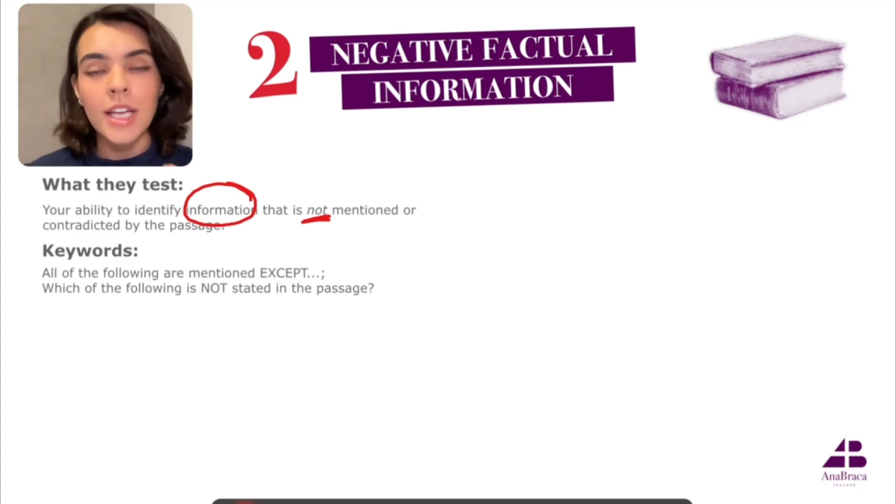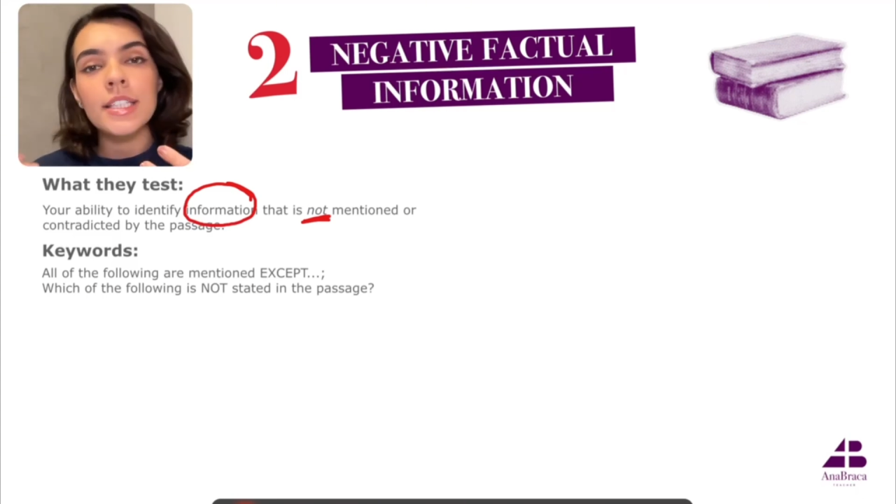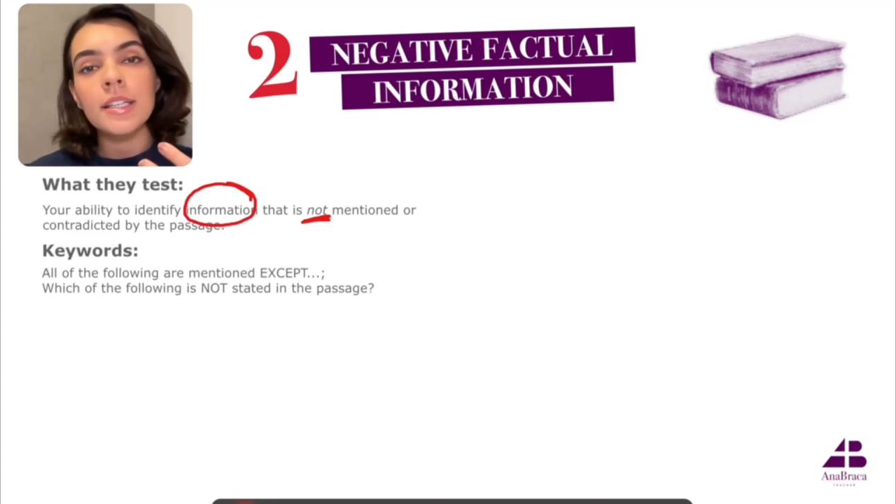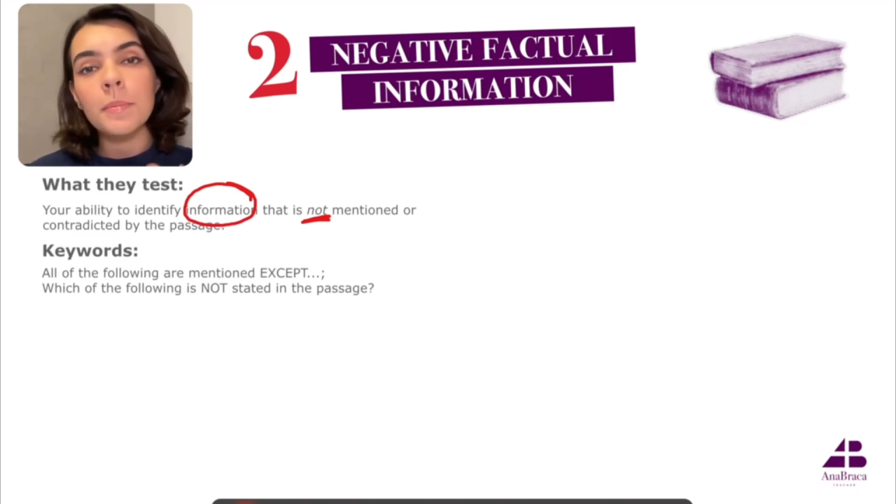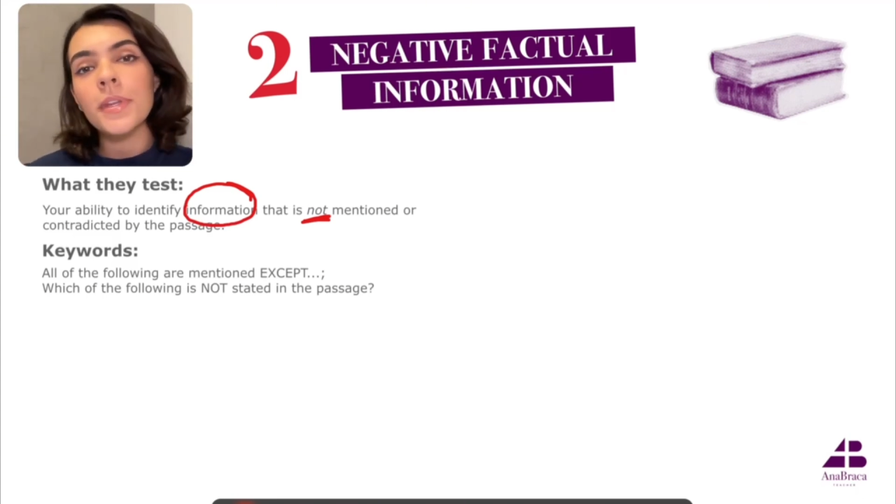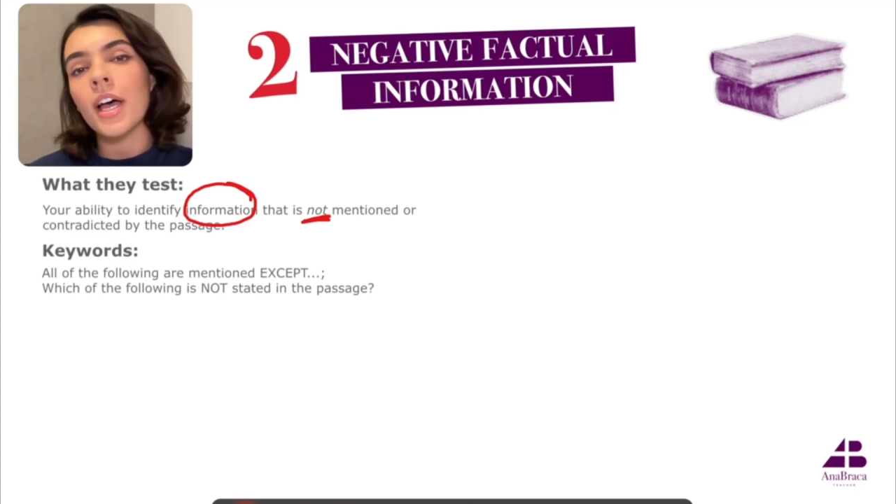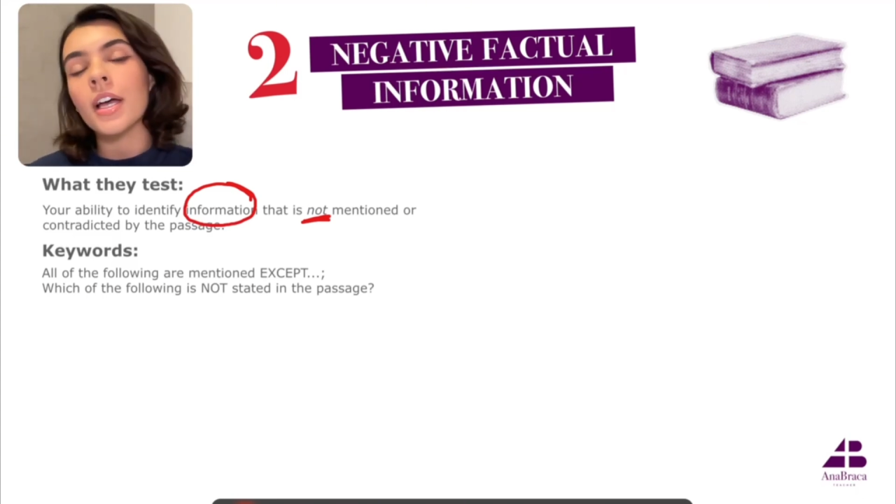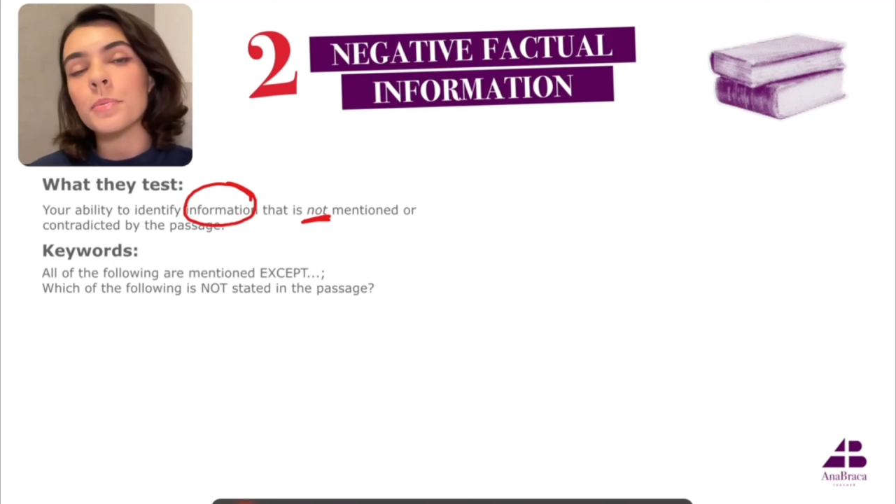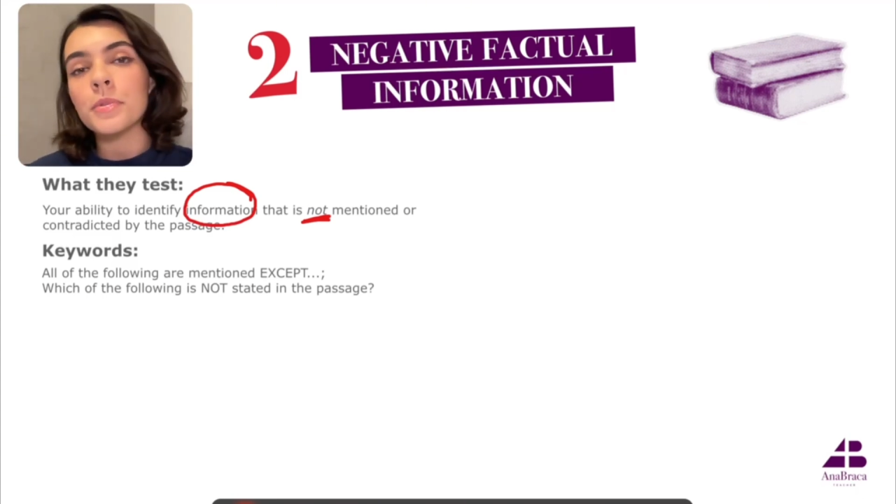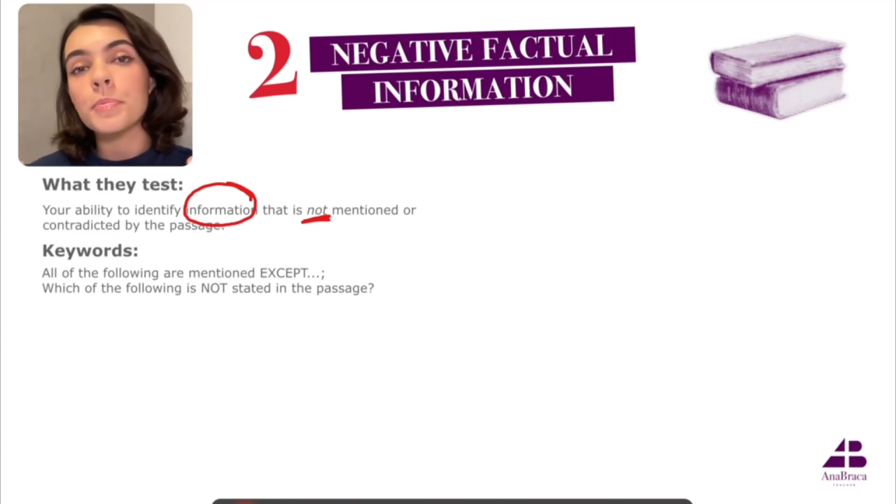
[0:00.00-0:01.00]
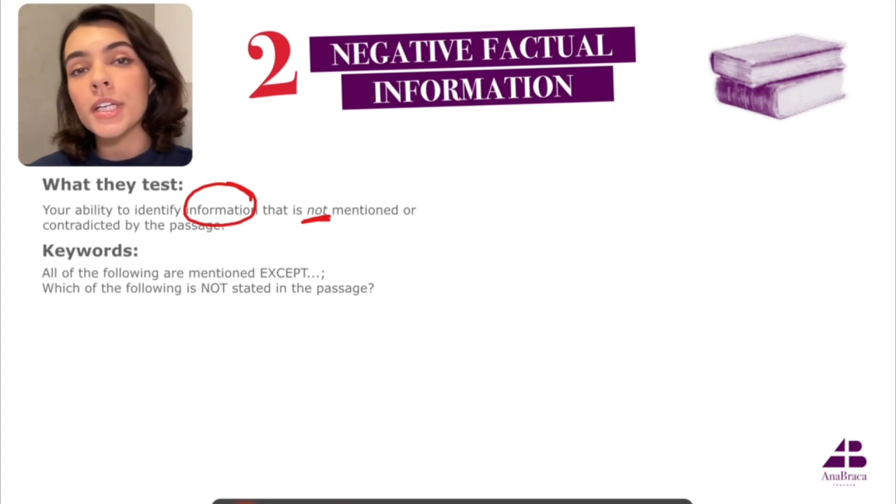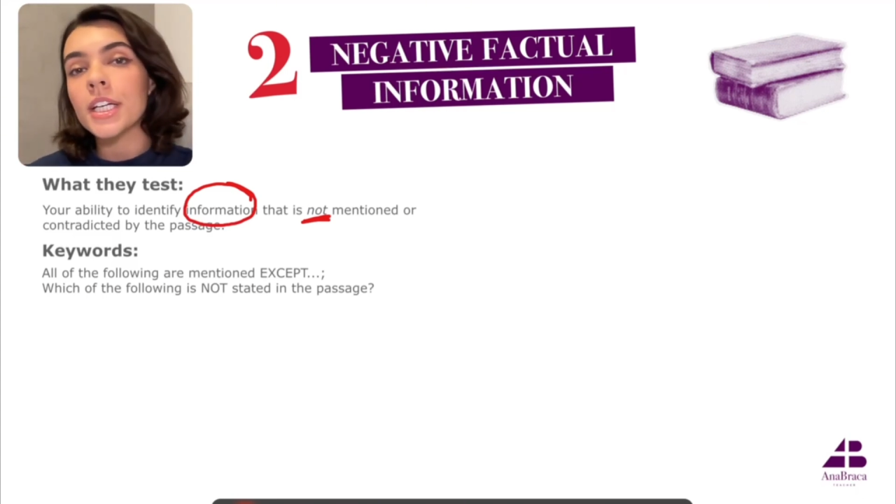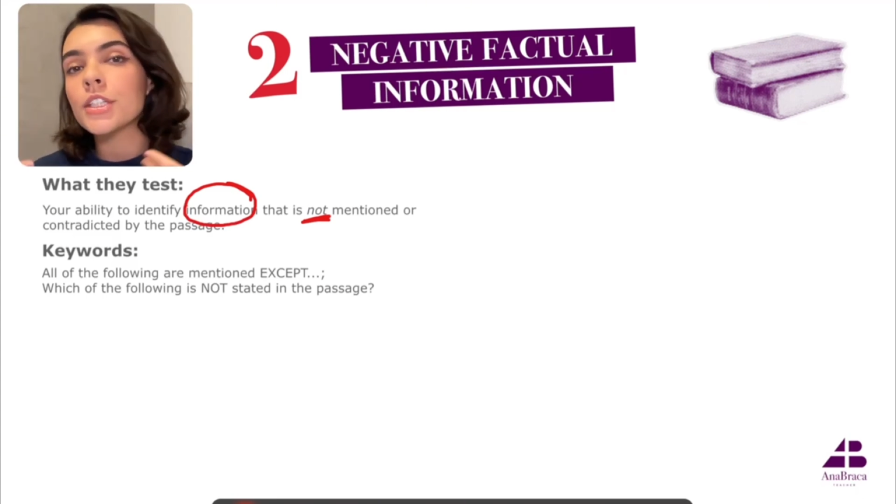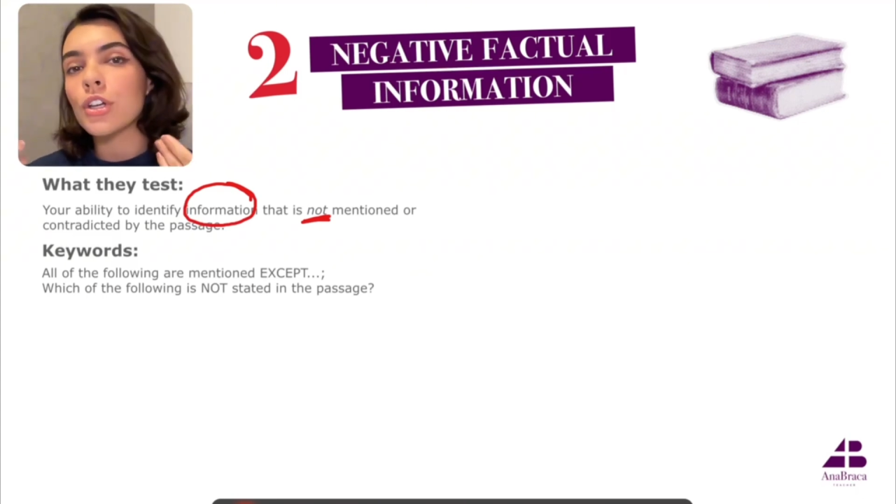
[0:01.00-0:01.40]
Sometimes, because